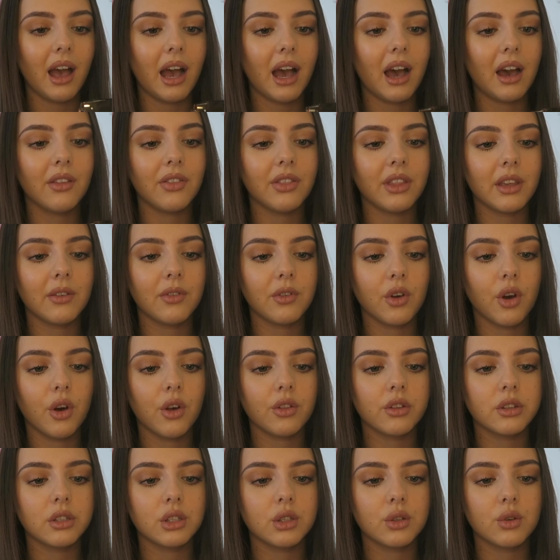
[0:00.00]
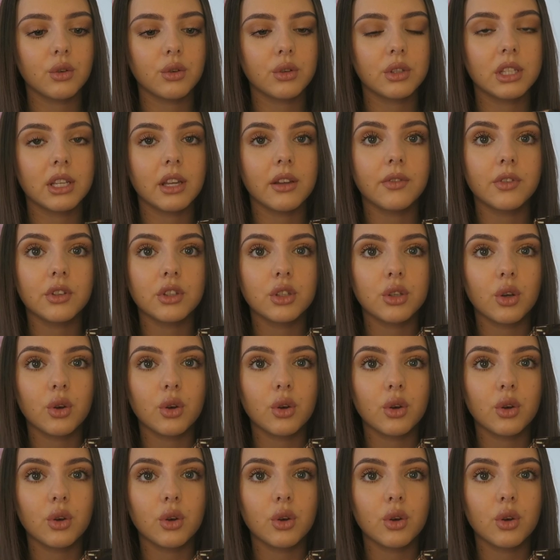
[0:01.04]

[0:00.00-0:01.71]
And they've got the sort of